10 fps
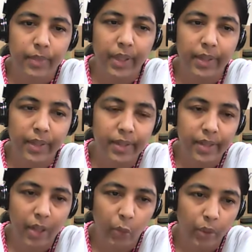
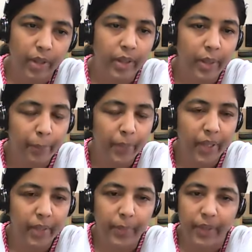intercellular
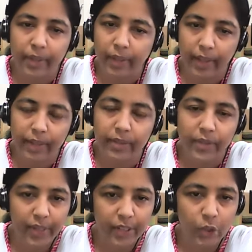compartment and
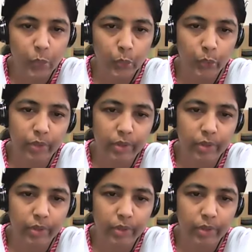transport.